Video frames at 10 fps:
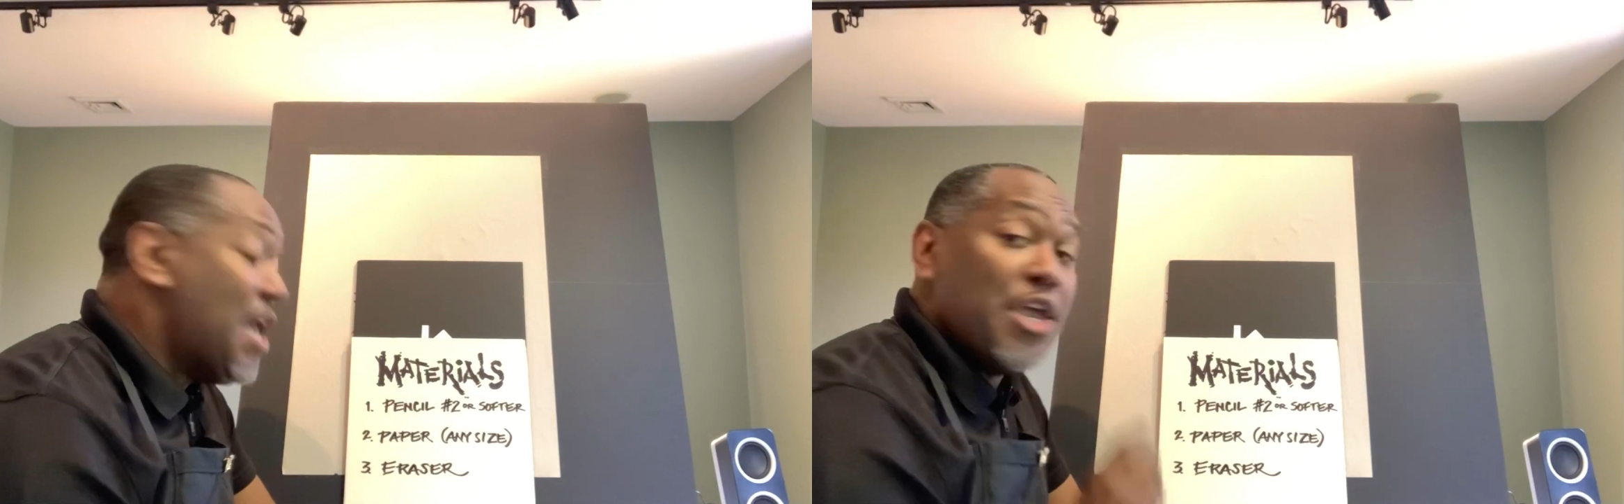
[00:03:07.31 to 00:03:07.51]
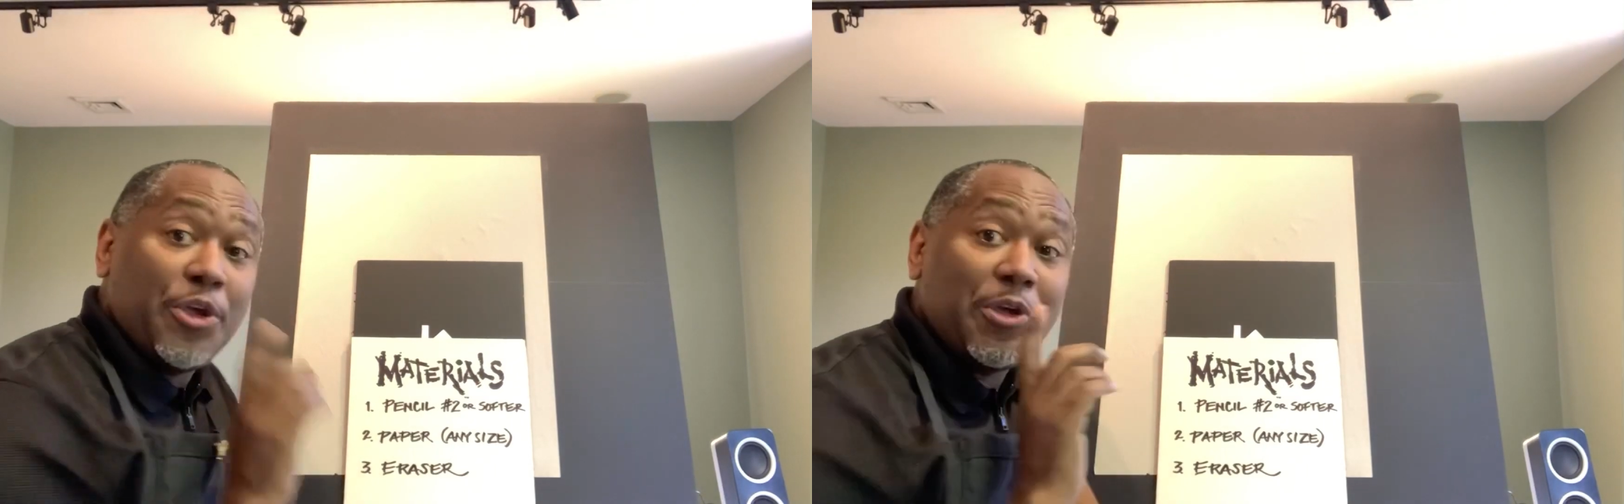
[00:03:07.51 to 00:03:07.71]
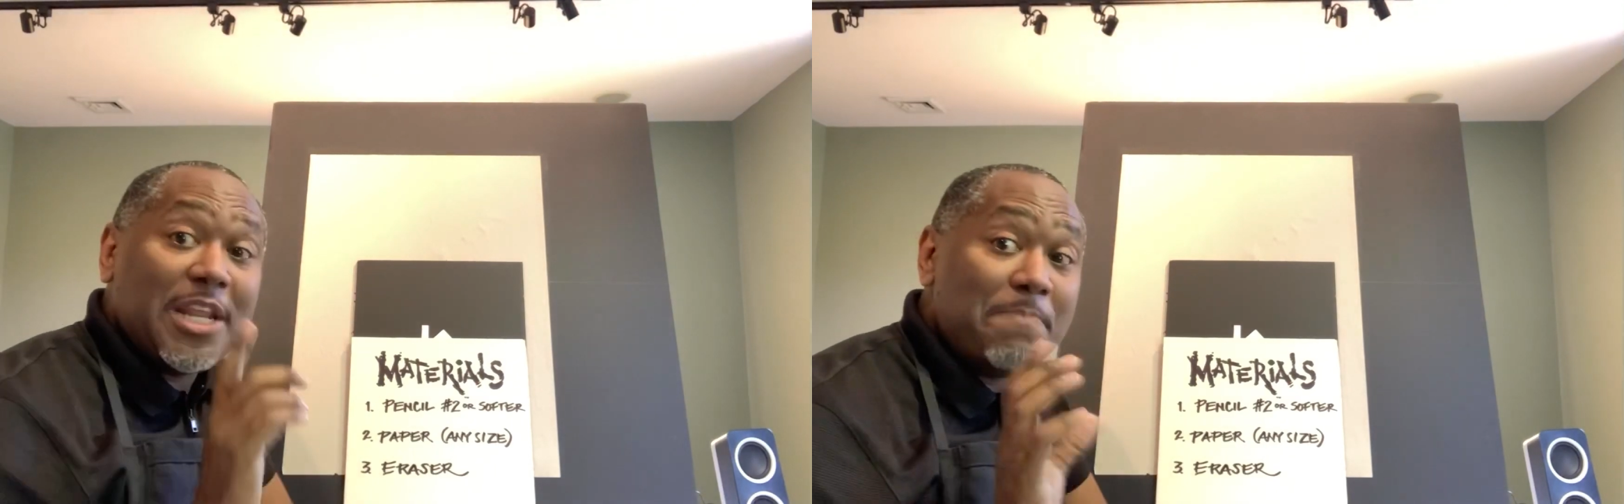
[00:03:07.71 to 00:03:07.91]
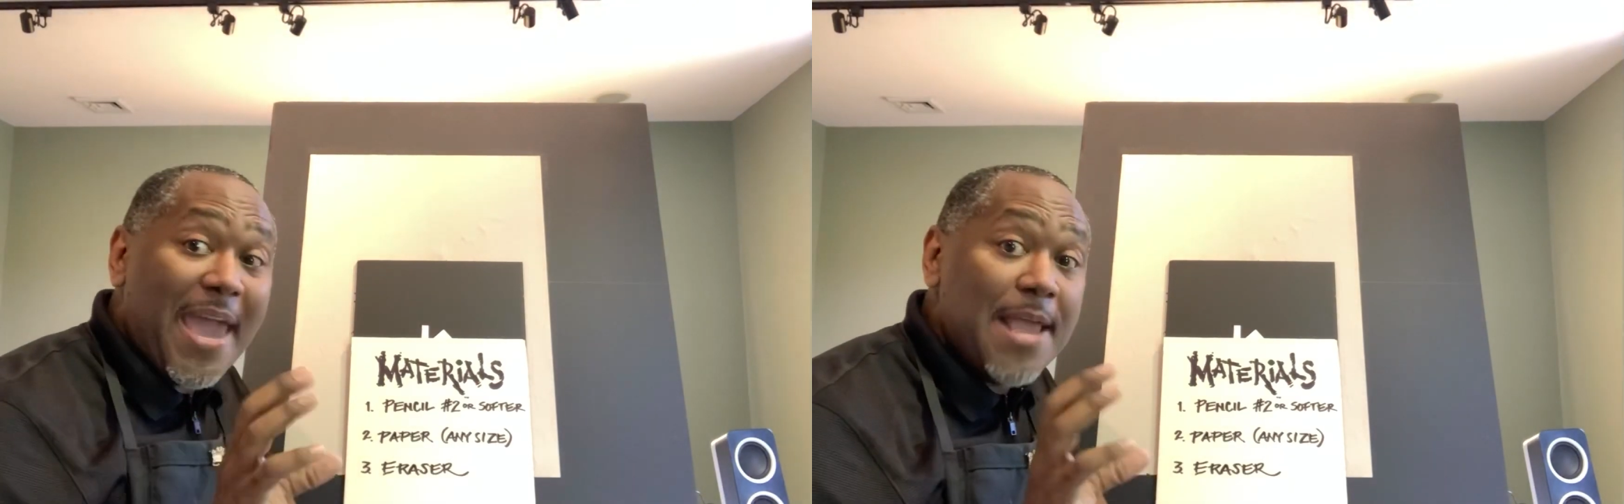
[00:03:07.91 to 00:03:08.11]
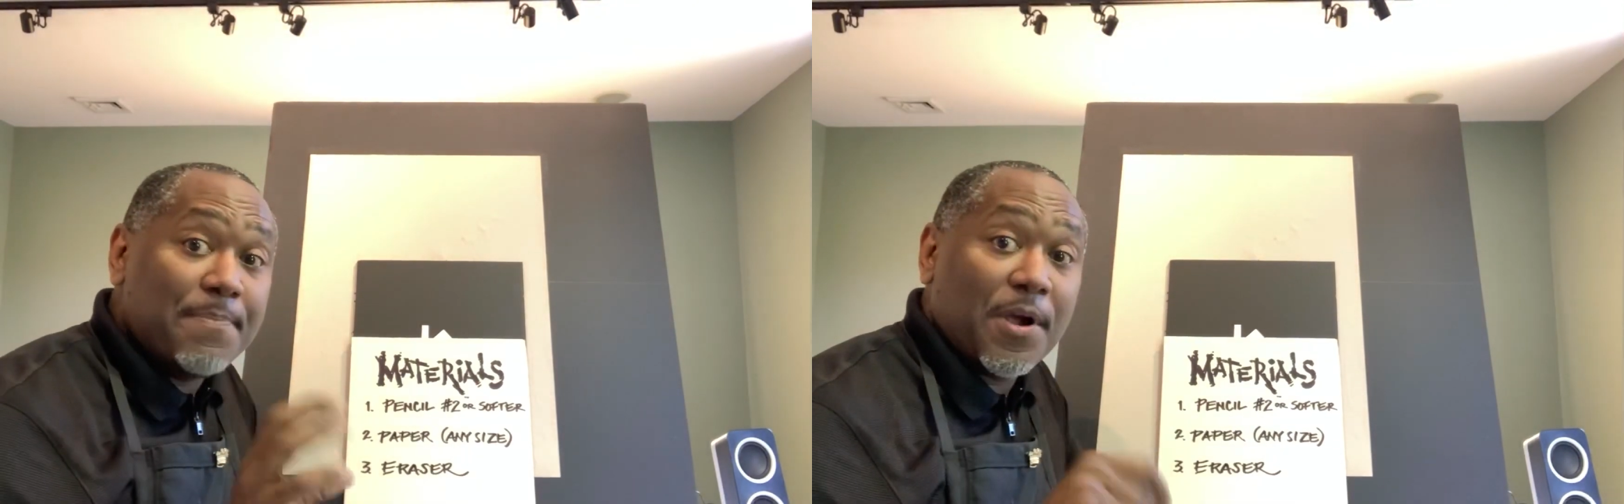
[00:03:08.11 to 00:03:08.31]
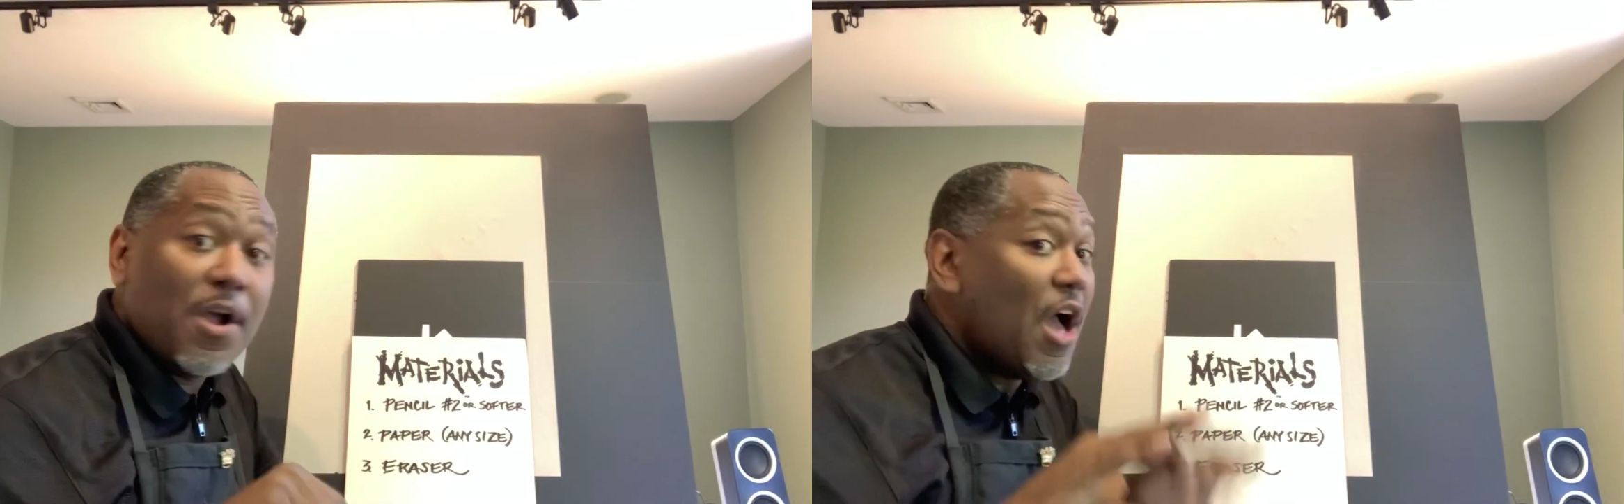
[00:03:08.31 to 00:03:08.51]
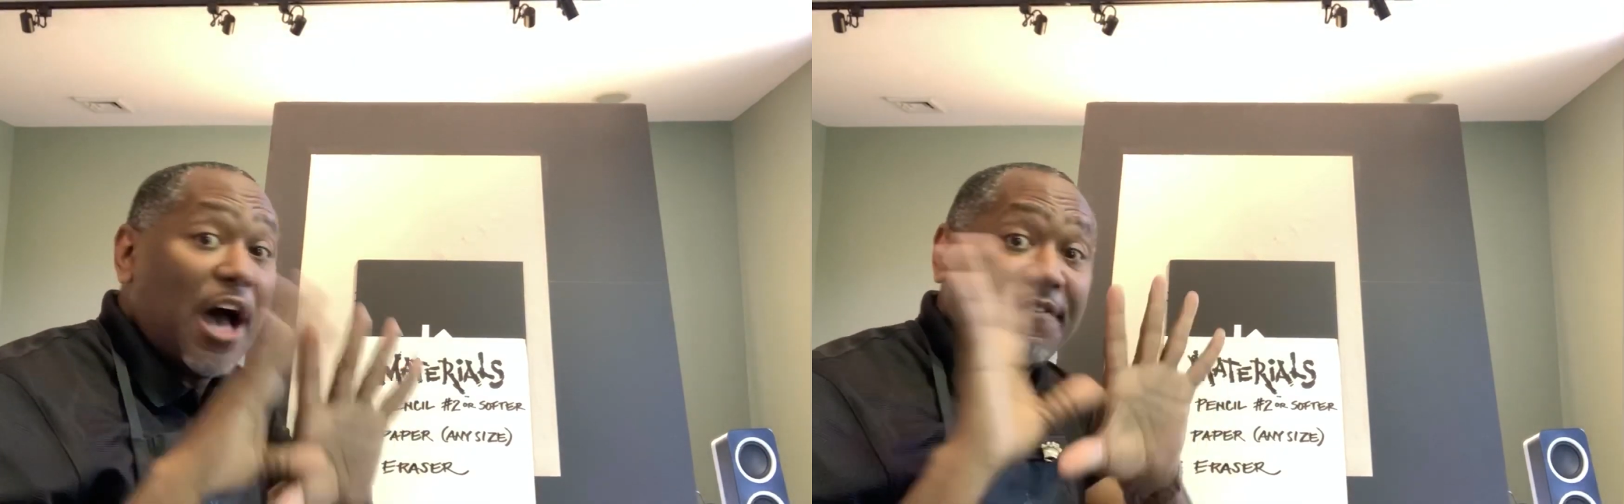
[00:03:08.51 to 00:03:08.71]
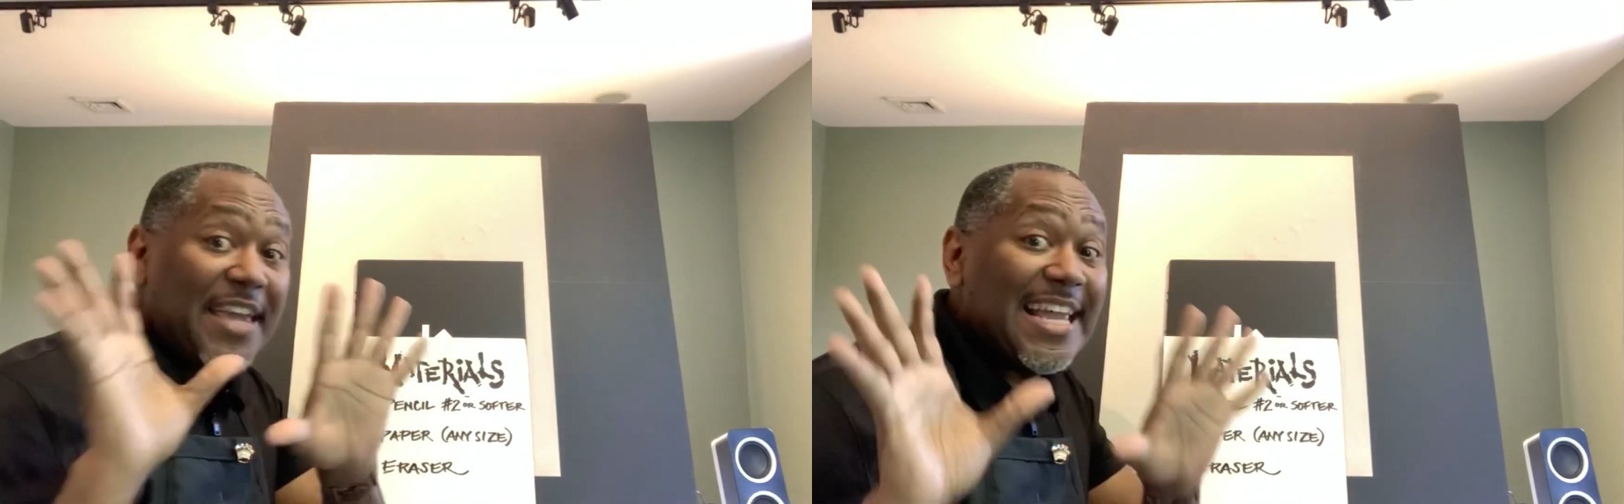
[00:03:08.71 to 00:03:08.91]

You're going to need paper of